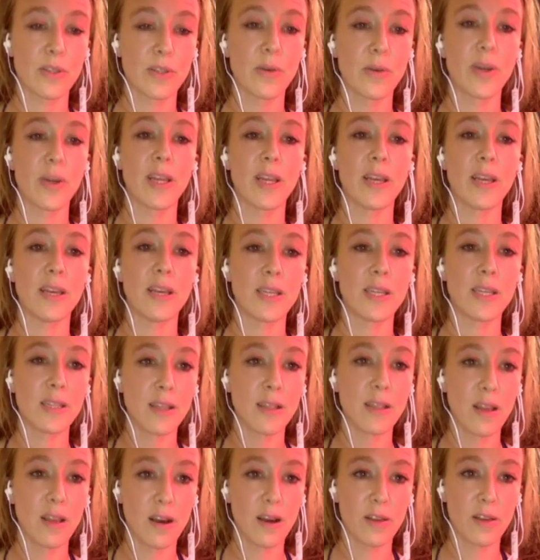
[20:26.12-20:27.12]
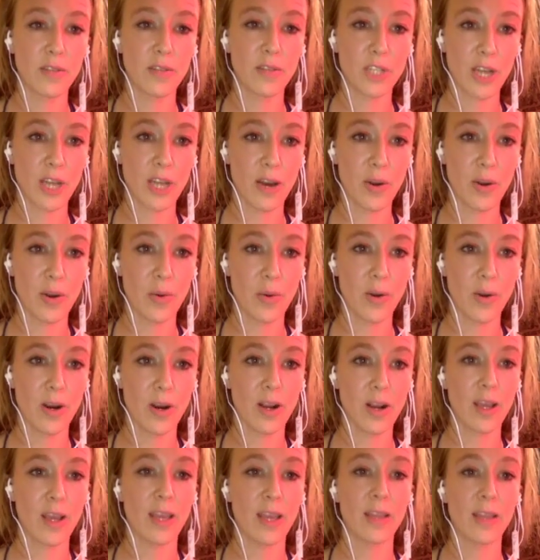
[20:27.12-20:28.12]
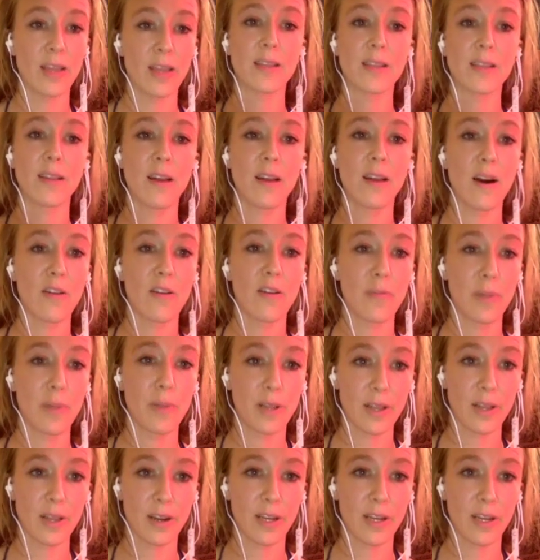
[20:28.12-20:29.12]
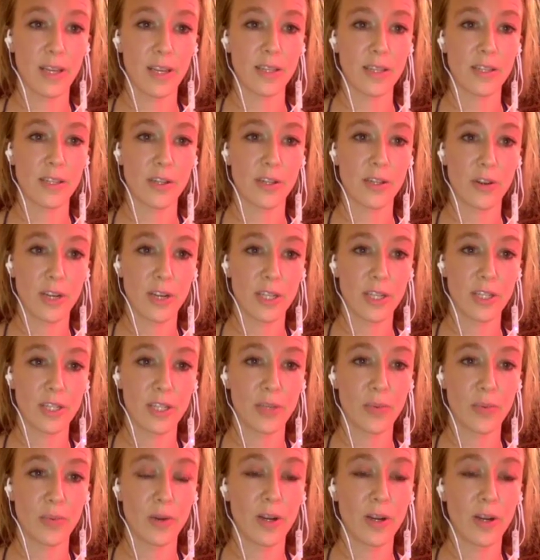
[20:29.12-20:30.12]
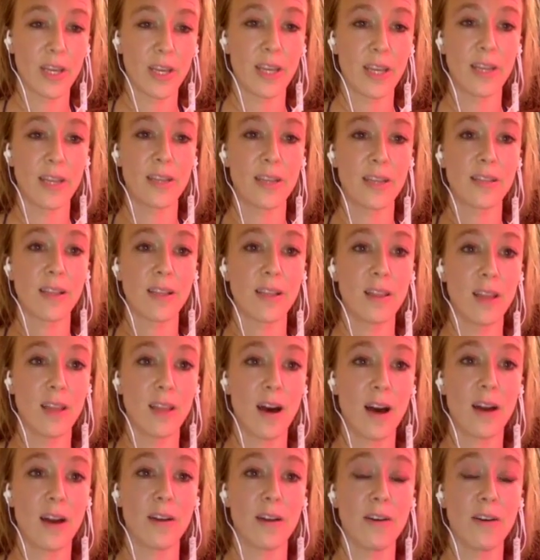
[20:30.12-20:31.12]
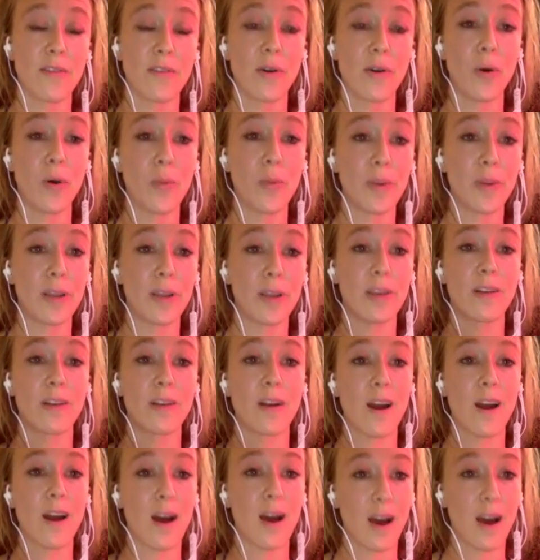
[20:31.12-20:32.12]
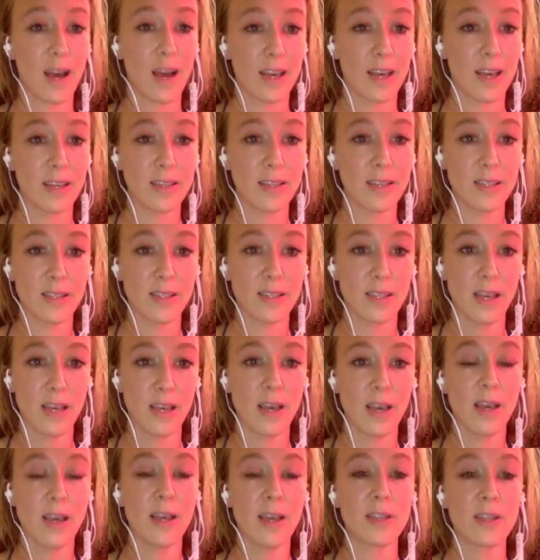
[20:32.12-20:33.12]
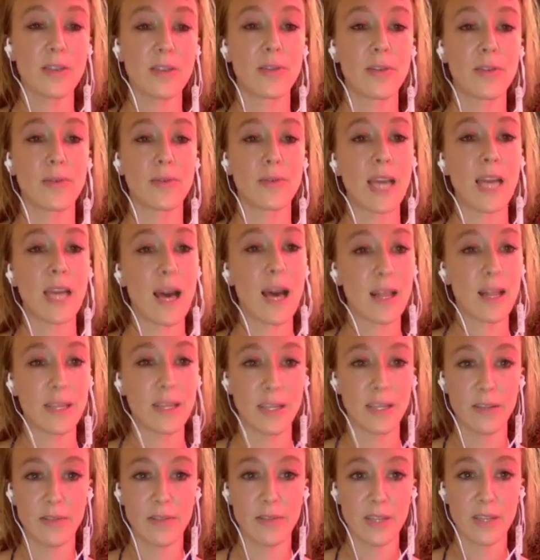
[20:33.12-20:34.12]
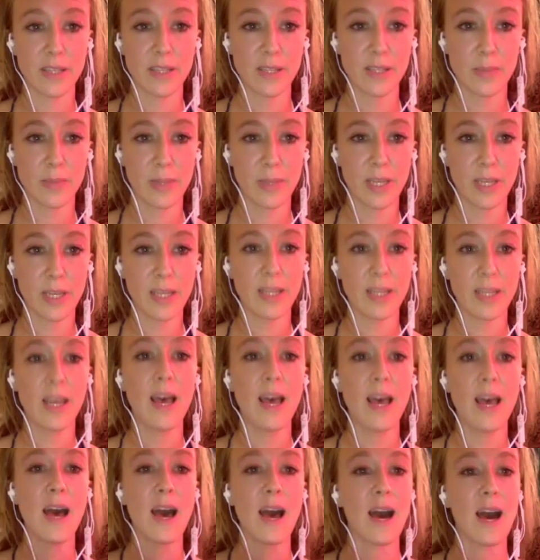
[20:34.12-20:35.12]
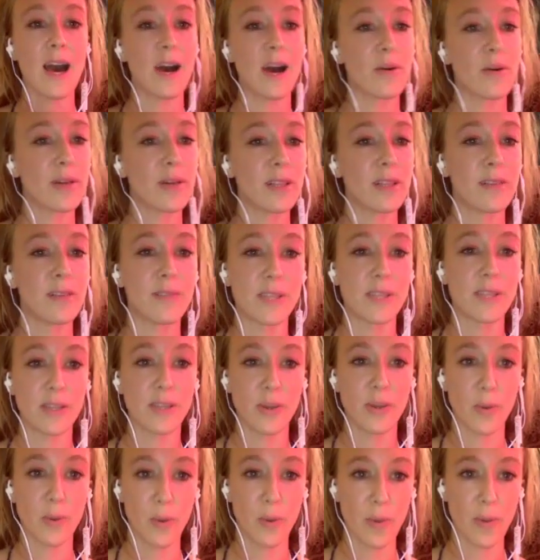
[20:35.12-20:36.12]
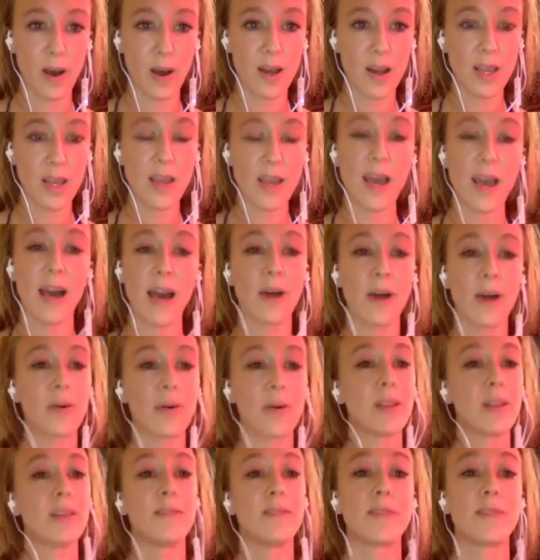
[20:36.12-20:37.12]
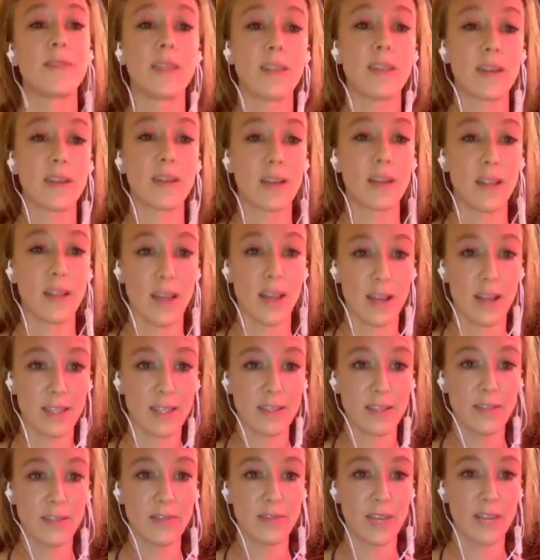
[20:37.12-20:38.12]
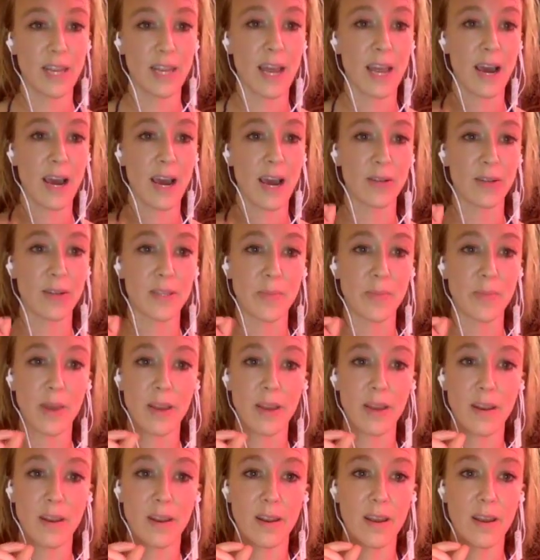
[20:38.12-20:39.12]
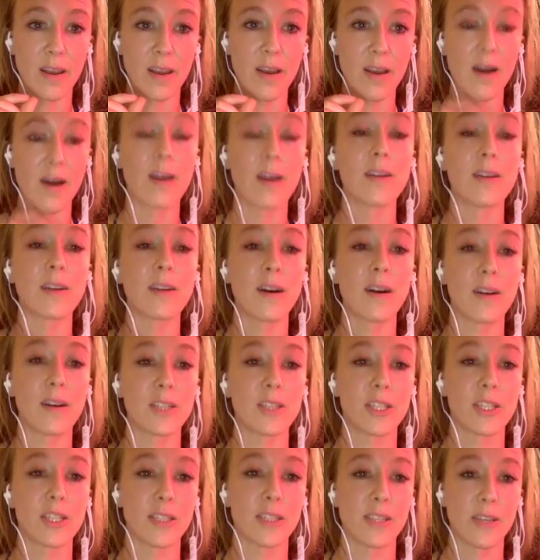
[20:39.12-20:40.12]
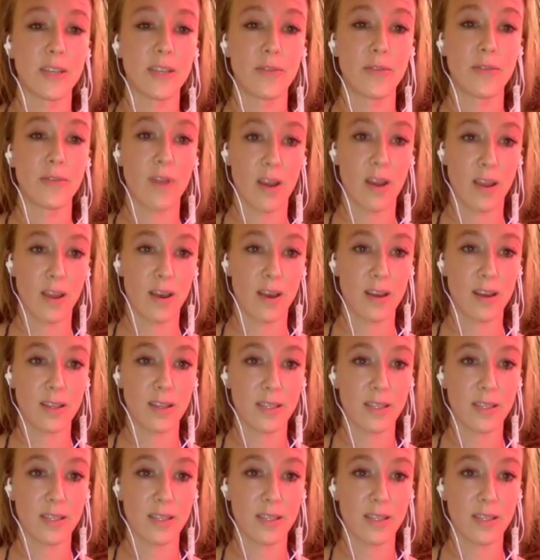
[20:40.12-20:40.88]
So it is a lot of shadow work. It is a lot of polarity integration work. It is a lot of opening your eyes to the reality of this split, how it lives in your body, how it lives in the collective, and how it's been unconsciously running